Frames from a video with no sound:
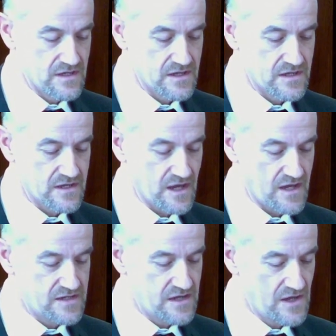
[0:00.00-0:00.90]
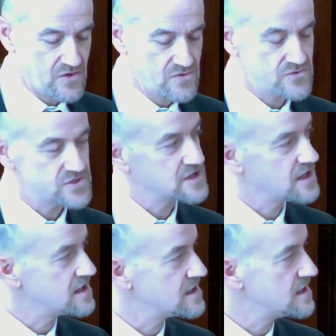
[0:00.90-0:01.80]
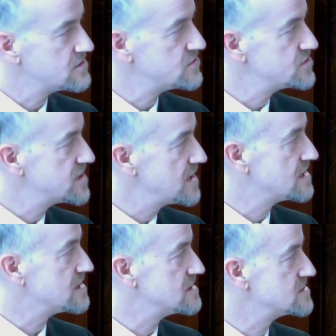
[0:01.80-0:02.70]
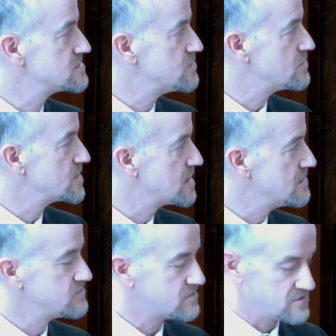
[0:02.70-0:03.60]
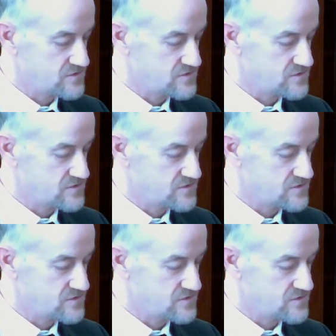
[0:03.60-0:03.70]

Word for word: God knows and understands what we go through.